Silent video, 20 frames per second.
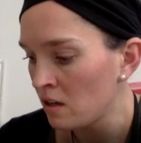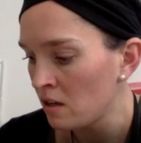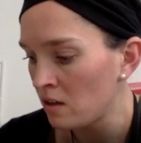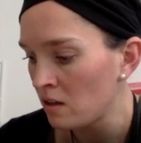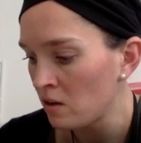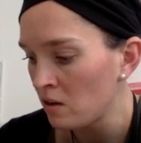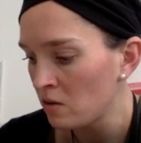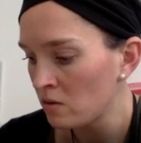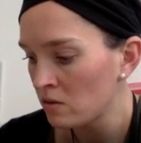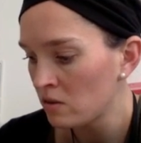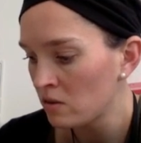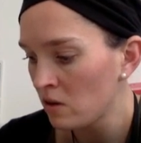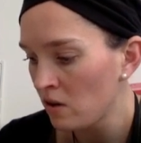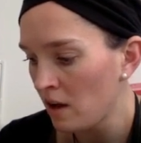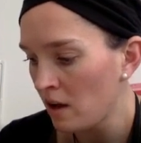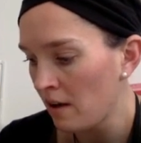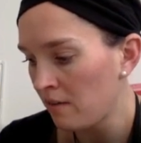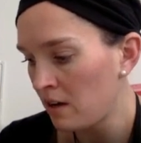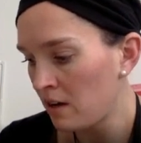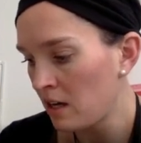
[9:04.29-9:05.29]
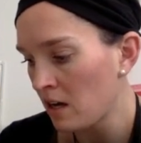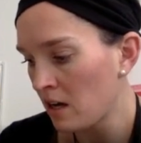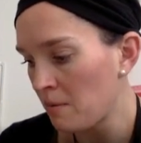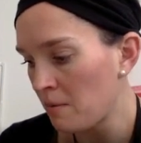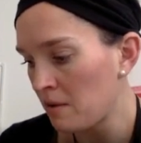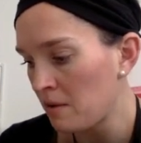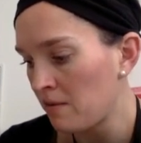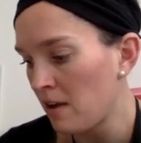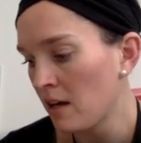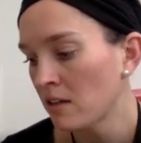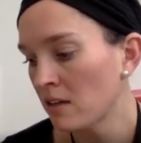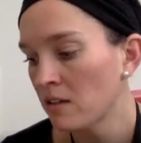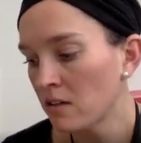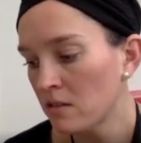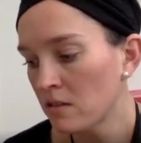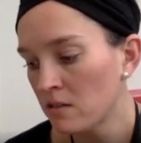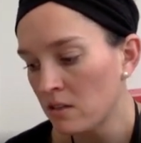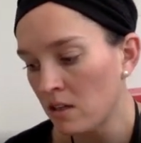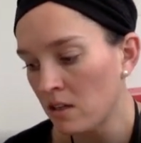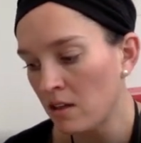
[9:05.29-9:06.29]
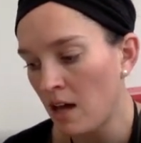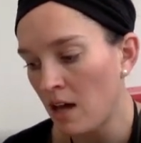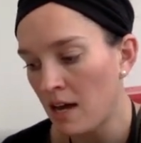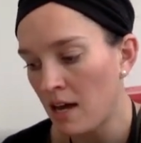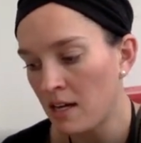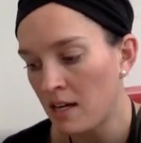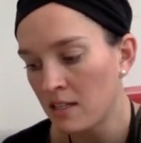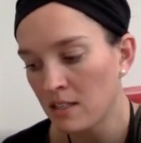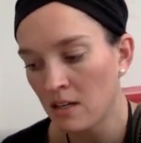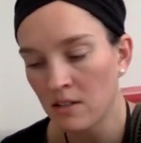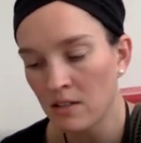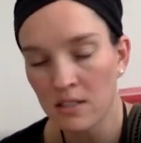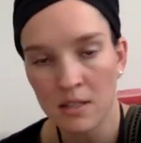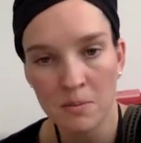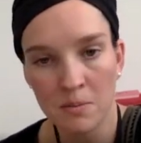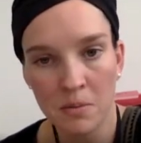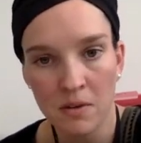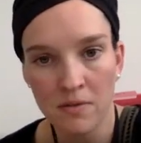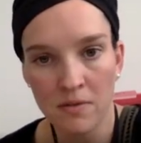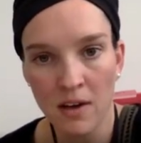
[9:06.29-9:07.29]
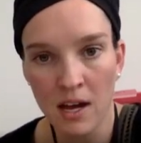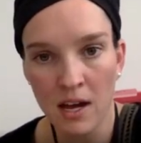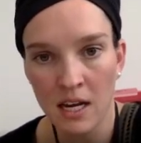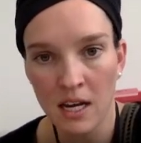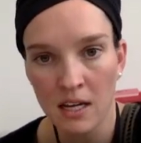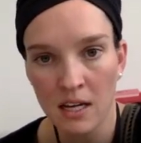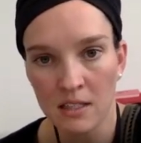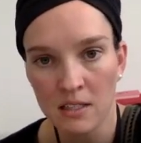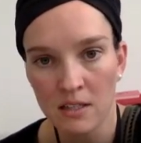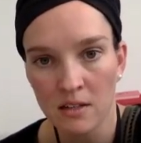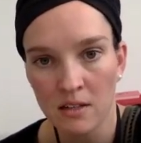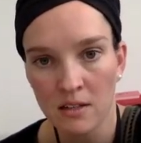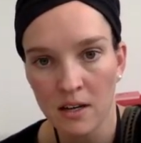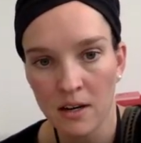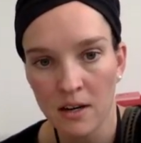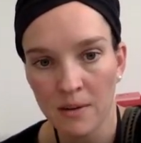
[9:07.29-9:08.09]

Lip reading: Those don't have any common factors, so that is our simplified answer there.